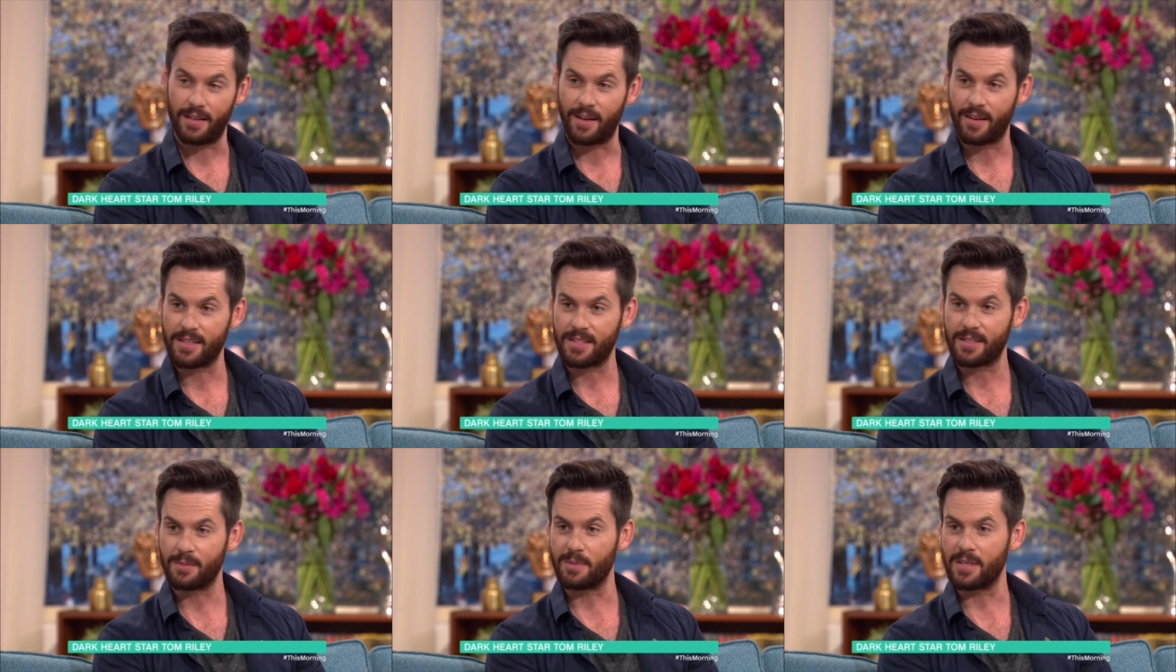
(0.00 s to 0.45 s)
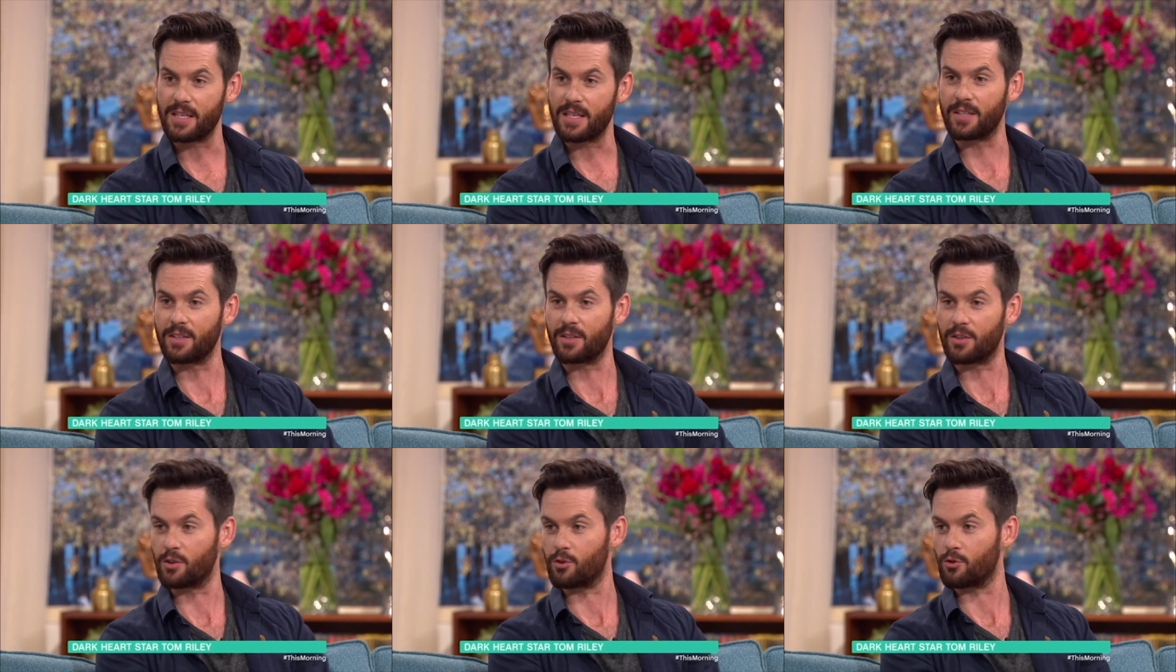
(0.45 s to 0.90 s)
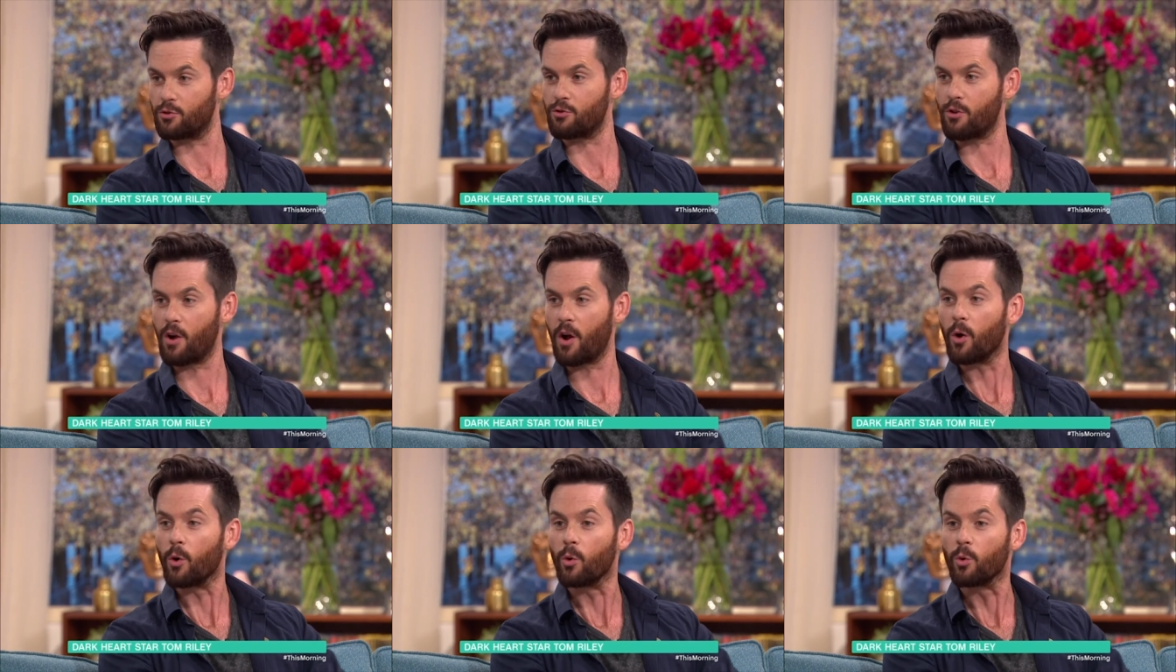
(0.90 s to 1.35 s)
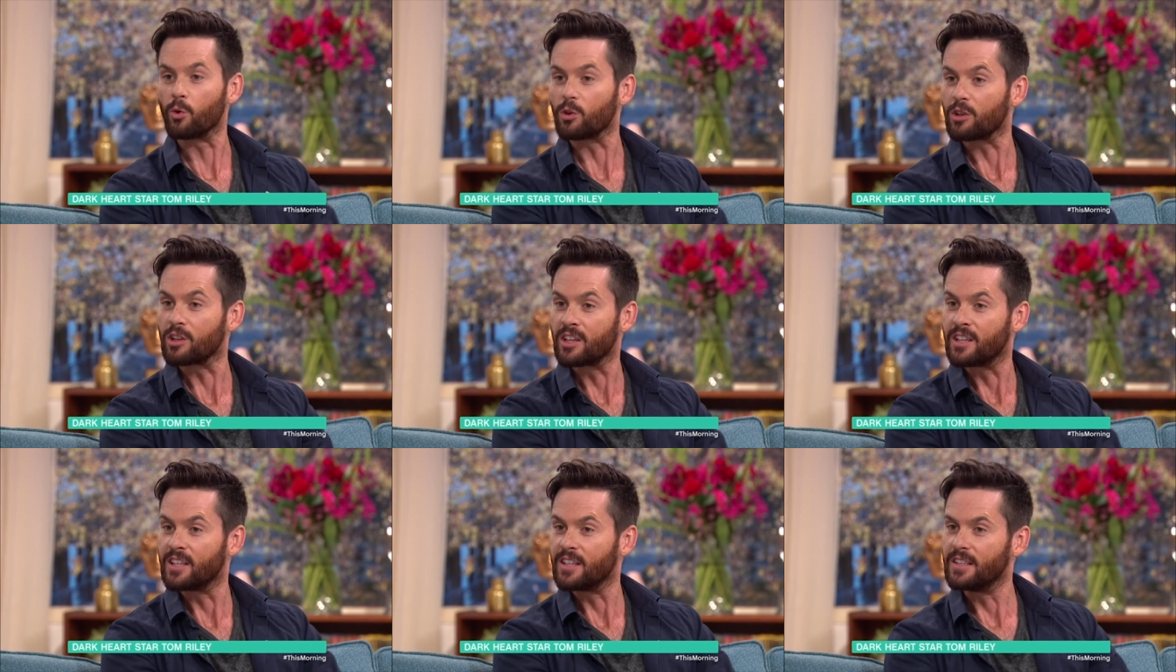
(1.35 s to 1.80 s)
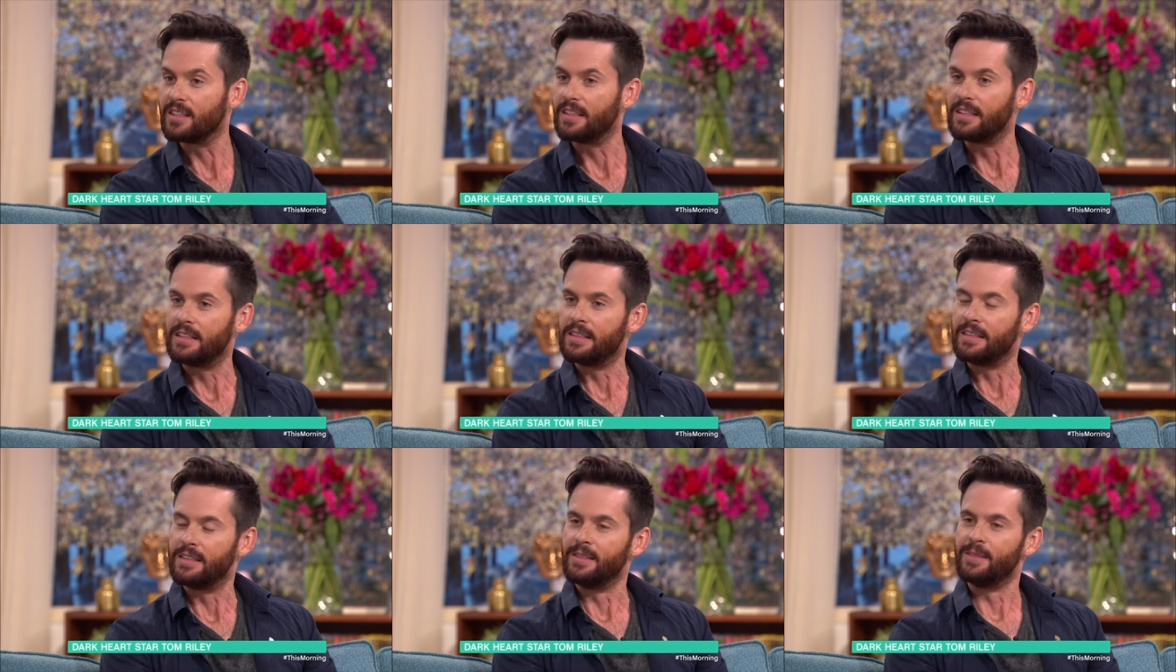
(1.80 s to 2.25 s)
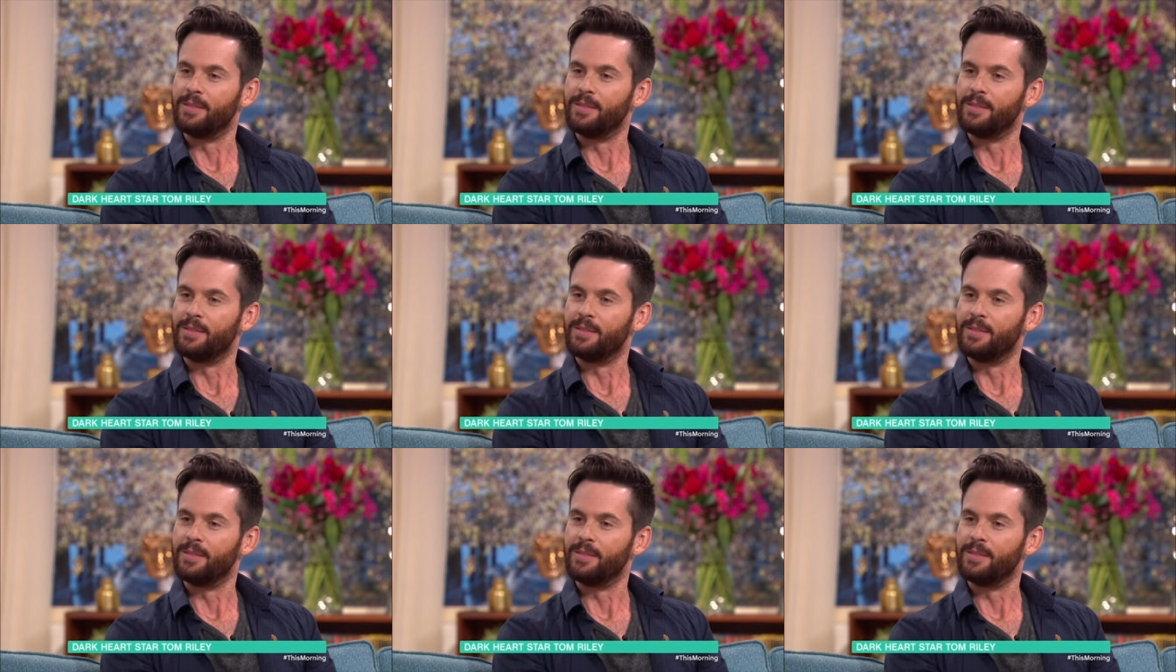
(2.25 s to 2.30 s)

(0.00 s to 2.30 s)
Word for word: Nice to be in control. Mm. Mm -hmm.